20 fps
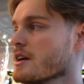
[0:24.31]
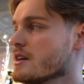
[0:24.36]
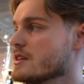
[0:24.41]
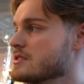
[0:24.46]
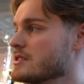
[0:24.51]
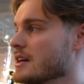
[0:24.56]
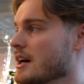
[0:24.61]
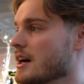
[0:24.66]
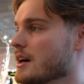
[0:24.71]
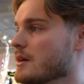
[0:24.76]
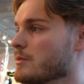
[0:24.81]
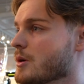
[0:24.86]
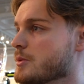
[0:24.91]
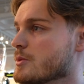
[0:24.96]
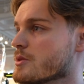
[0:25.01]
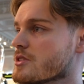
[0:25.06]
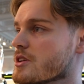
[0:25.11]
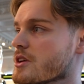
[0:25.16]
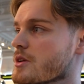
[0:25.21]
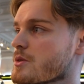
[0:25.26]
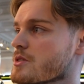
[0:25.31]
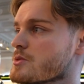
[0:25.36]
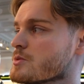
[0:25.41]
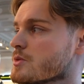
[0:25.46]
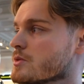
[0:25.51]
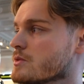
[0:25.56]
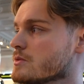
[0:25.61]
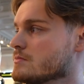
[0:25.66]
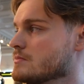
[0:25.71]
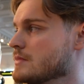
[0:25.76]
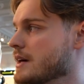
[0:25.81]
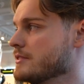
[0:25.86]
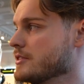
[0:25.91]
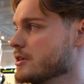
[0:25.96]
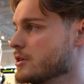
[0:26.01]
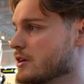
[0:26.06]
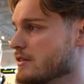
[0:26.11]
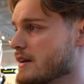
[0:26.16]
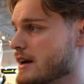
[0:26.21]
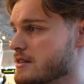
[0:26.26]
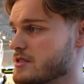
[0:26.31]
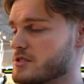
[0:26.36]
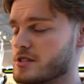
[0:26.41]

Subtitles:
So what we'll do is we'll have a look around,